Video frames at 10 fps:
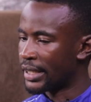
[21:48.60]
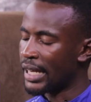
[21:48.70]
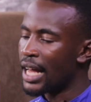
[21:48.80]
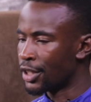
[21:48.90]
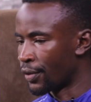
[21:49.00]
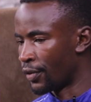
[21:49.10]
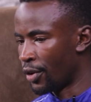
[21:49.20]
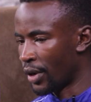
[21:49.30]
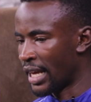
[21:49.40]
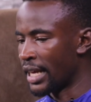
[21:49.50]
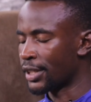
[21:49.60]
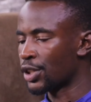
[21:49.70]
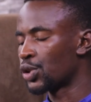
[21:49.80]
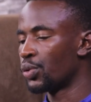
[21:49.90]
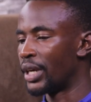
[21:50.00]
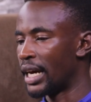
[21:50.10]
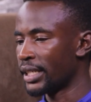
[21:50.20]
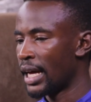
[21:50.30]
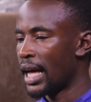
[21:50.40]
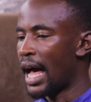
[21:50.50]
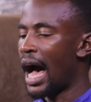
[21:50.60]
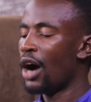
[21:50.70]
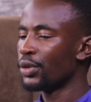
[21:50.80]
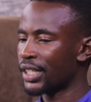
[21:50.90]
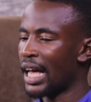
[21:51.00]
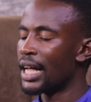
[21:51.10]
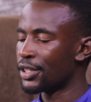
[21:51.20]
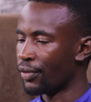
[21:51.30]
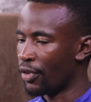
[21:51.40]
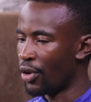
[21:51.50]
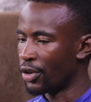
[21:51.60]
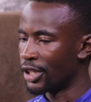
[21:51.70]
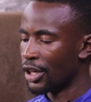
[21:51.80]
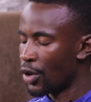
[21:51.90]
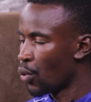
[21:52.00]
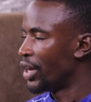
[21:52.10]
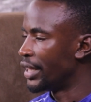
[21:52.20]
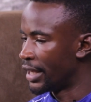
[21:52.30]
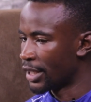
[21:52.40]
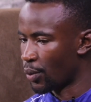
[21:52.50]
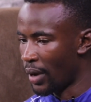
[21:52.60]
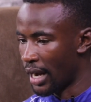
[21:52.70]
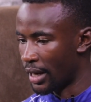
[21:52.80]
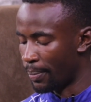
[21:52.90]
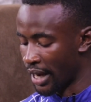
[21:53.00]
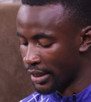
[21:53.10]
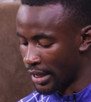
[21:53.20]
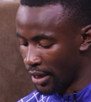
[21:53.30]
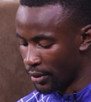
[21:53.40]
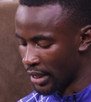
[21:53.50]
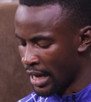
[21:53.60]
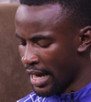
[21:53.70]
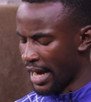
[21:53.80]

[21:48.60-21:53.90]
the sons of God. He has showed us how sons of God rule in this world. Praise the Lord.